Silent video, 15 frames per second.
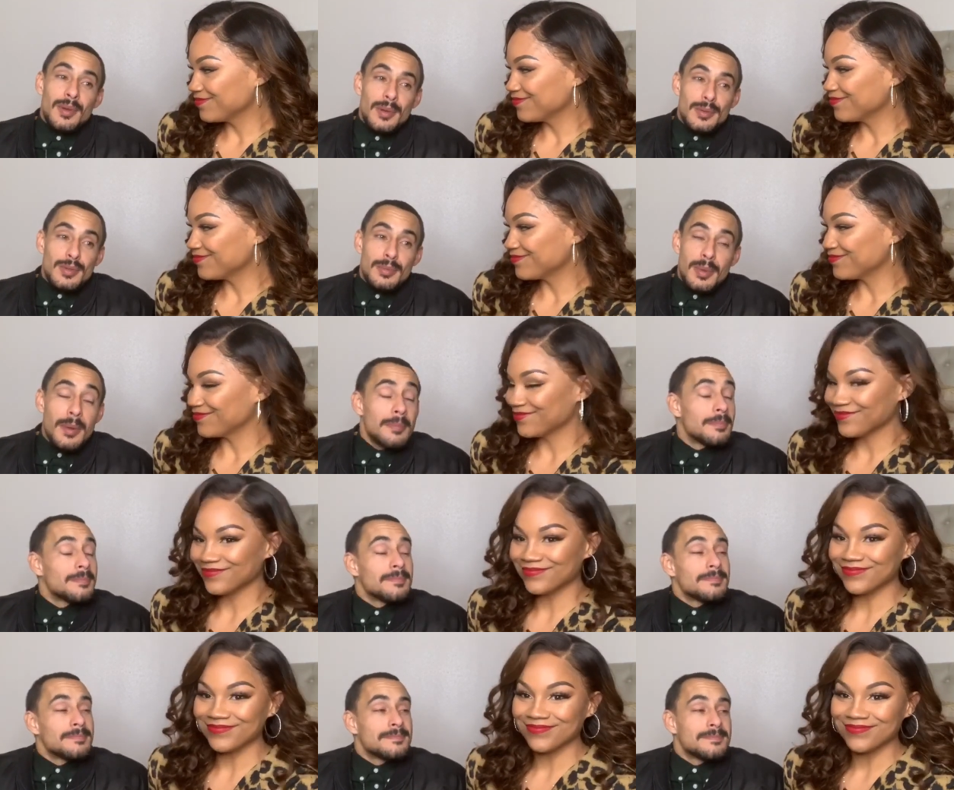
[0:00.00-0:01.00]
Speaker 1: We should pump.
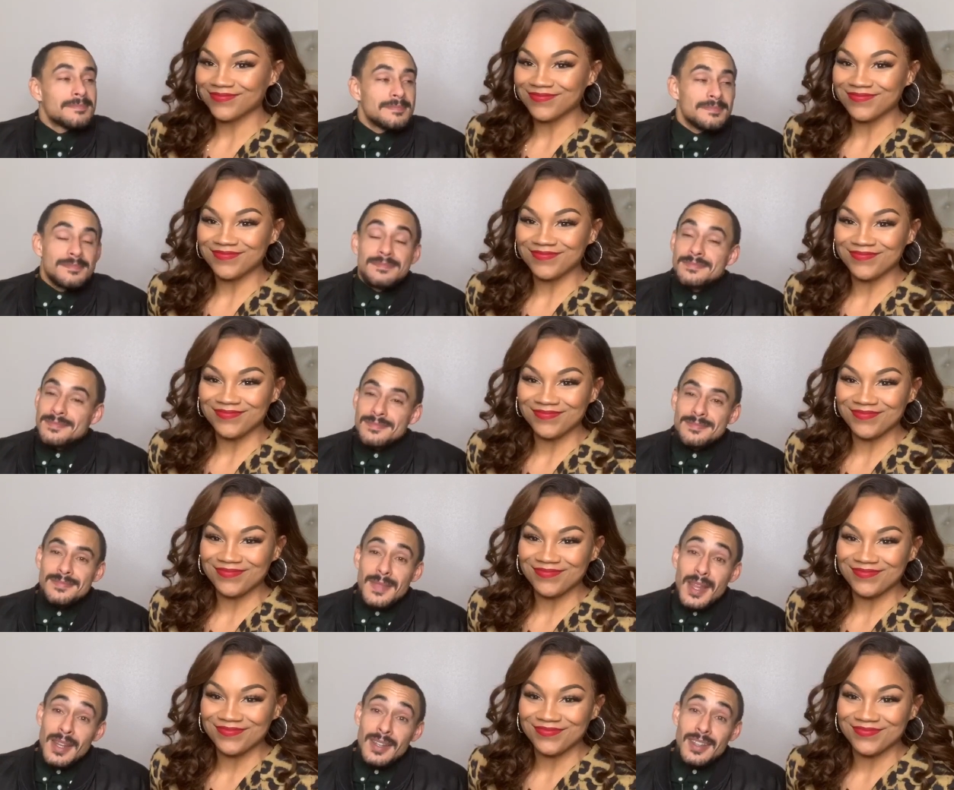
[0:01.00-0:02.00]

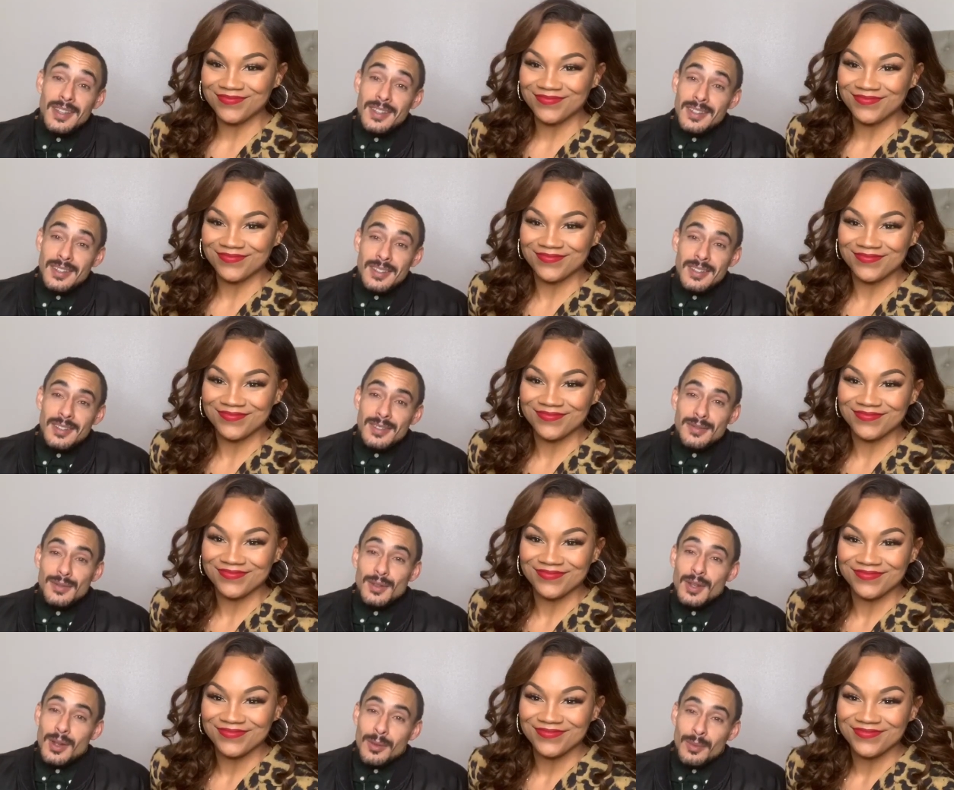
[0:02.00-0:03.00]
And you get to
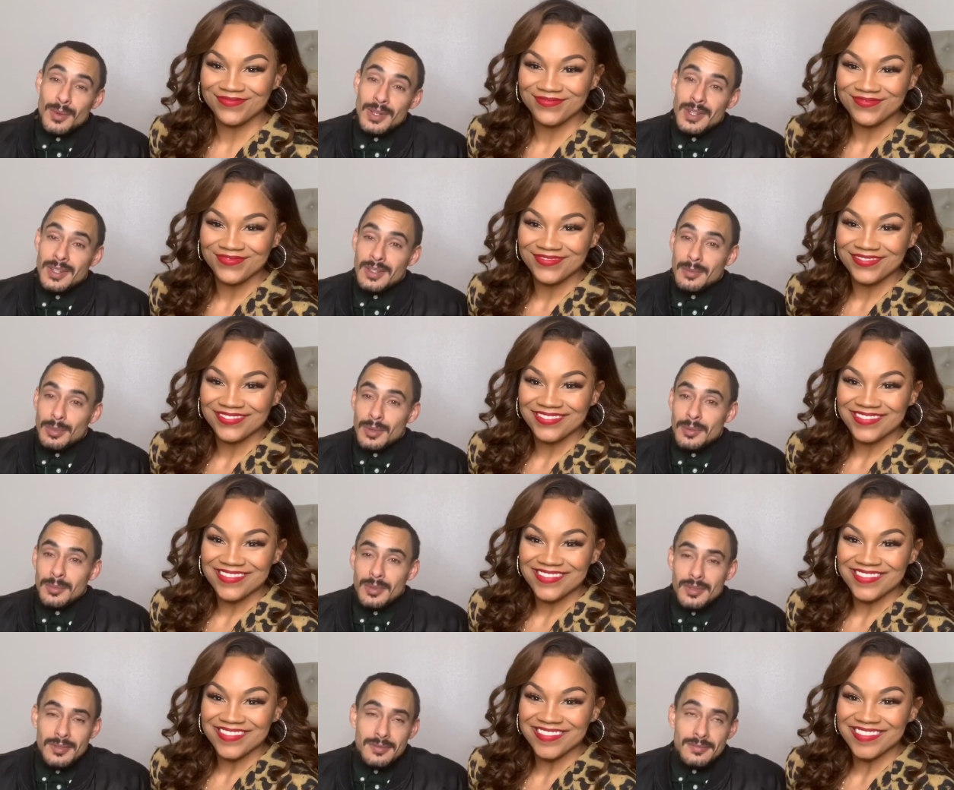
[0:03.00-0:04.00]
figure out when you have to pump.
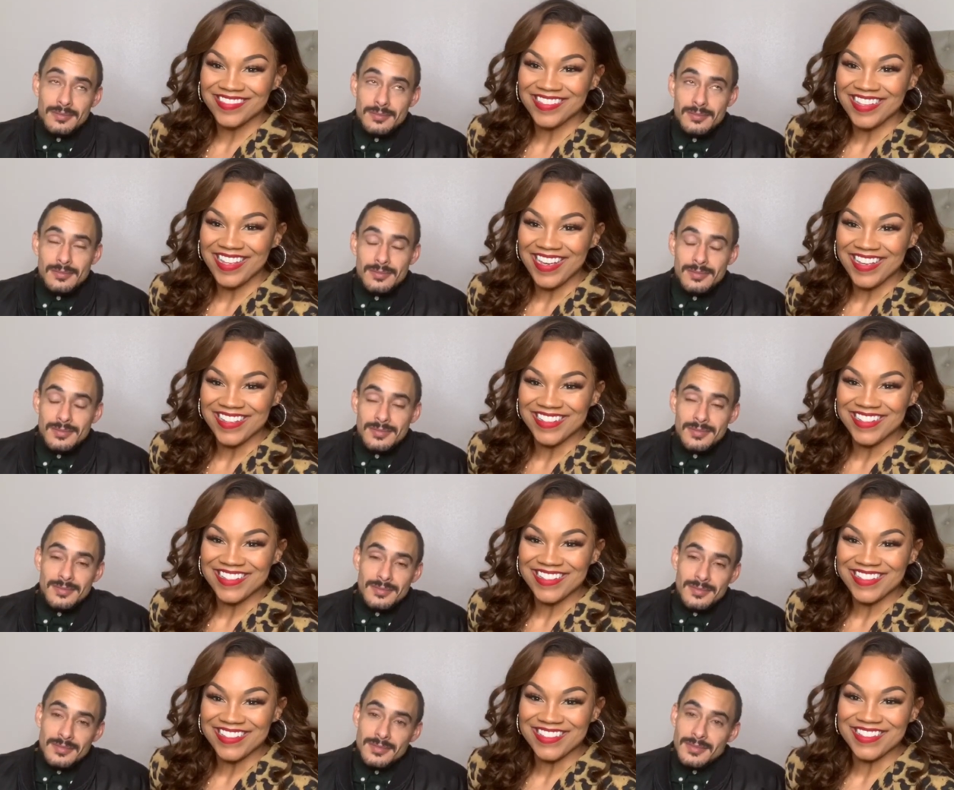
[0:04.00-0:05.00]
Speaker 2: Yes.
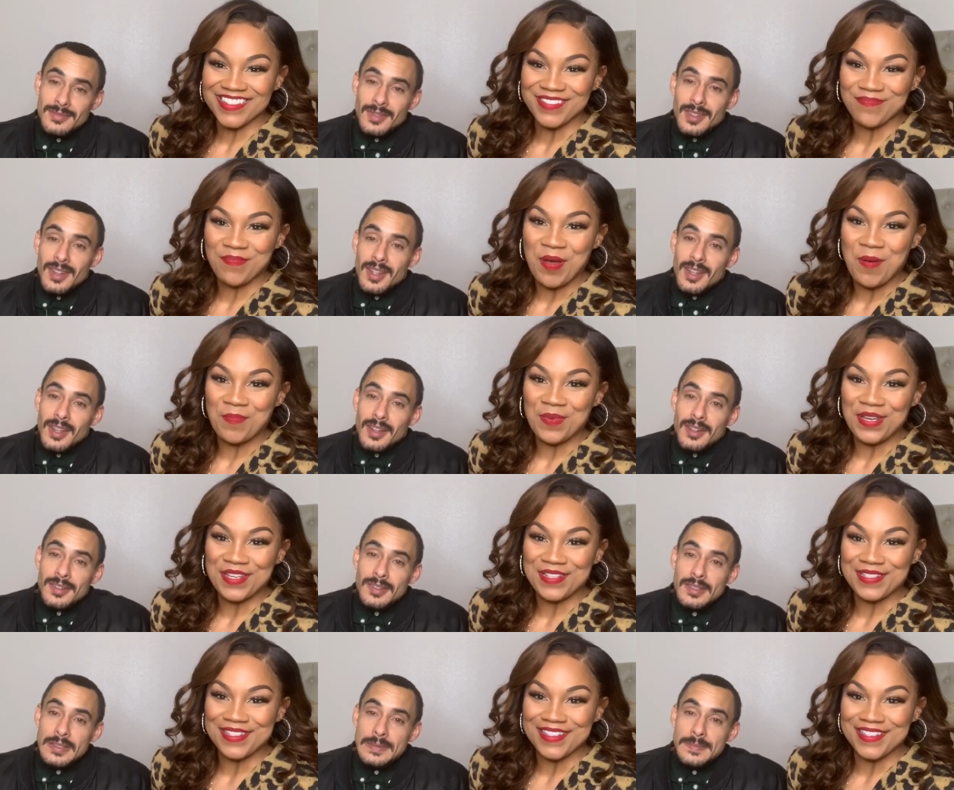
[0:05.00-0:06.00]
Pumping
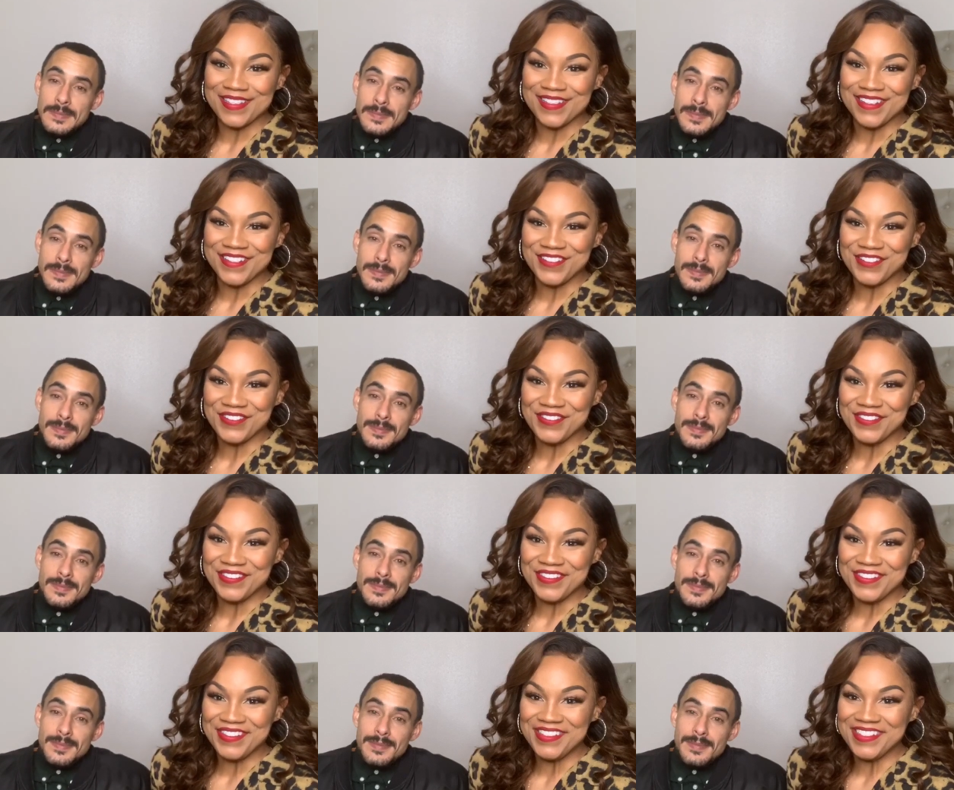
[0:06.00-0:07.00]
is
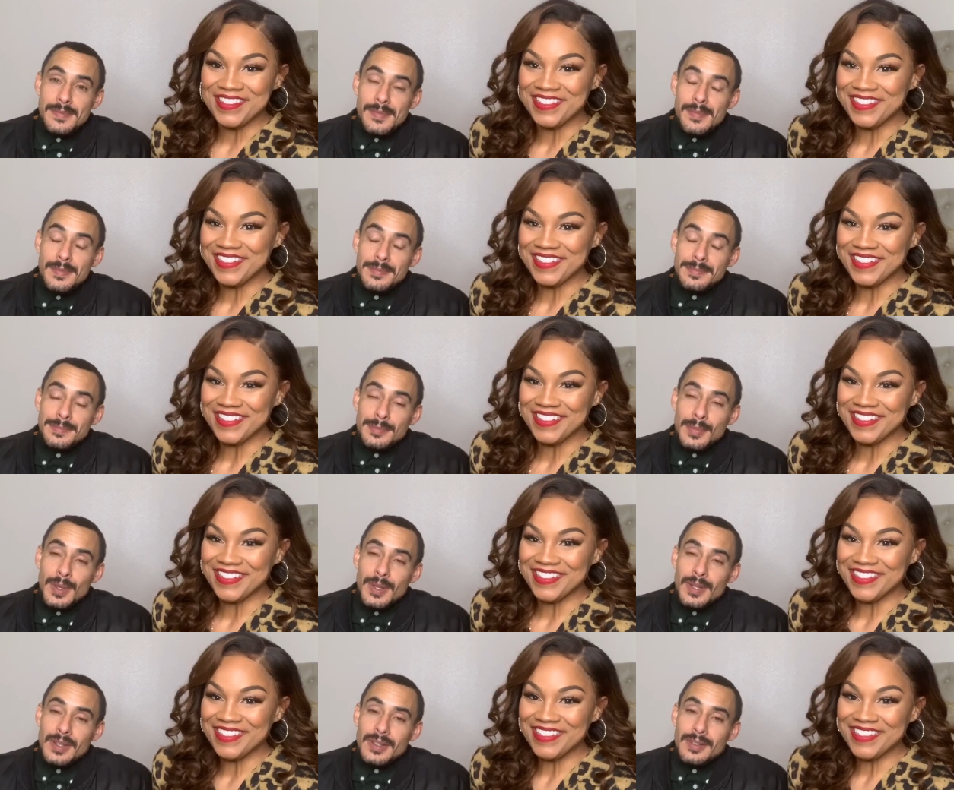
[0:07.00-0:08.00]
essential.
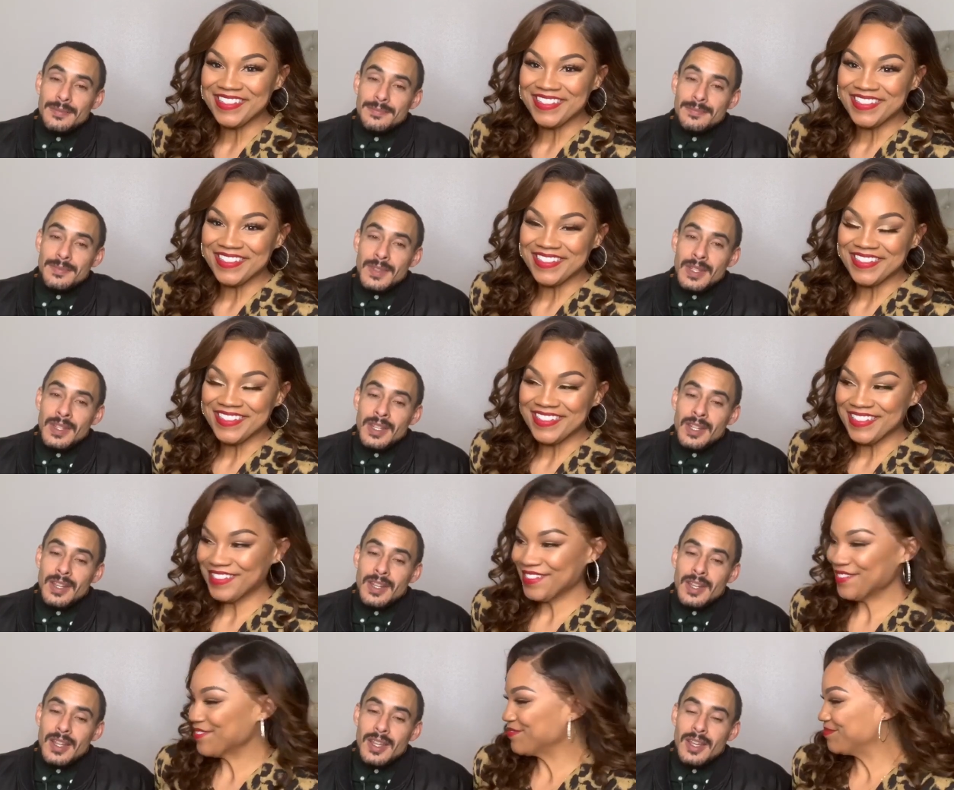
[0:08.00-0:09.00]
Speaker 1: But at the end
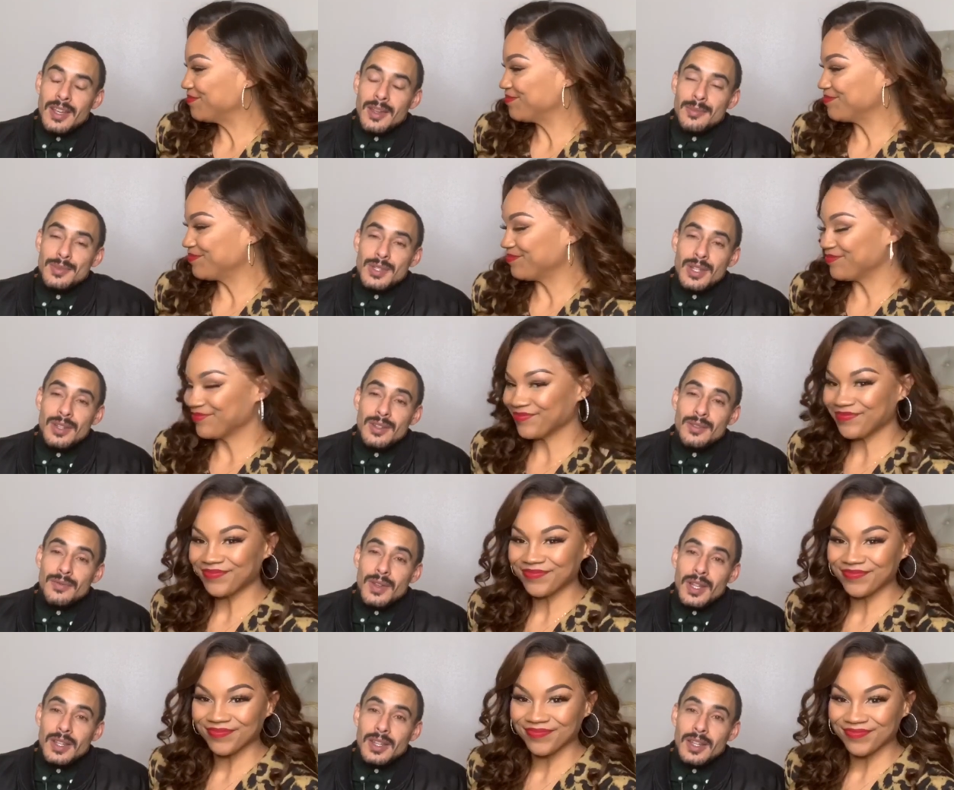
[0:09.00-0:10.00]
of the day, it comes down to the
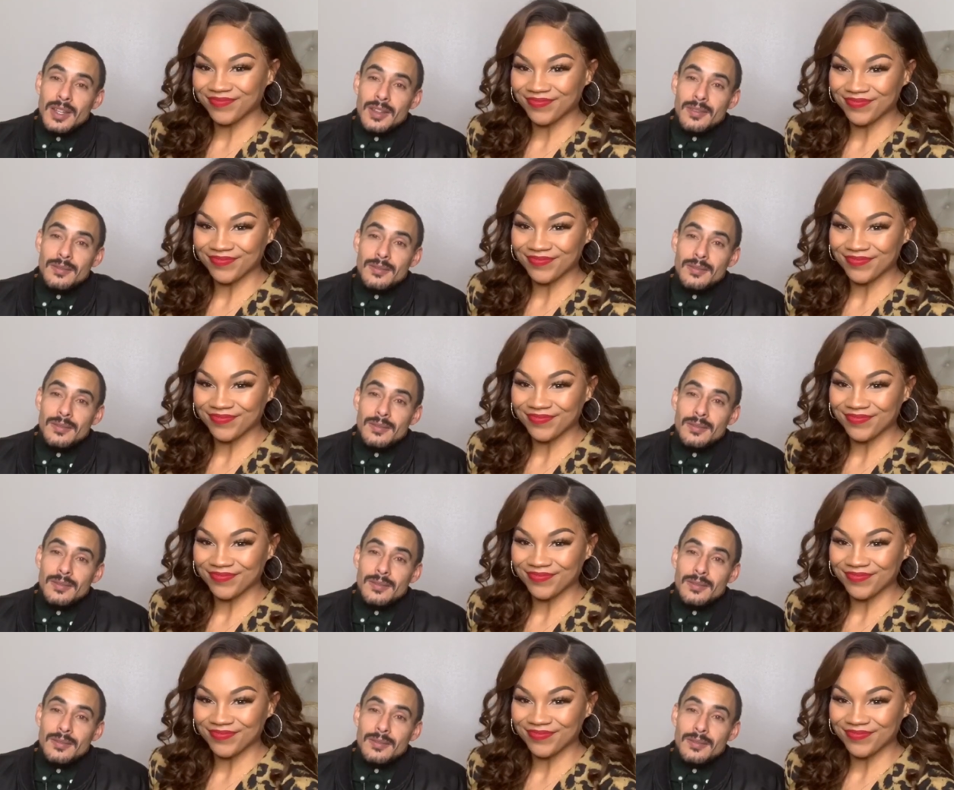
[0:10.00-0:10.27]
fact that,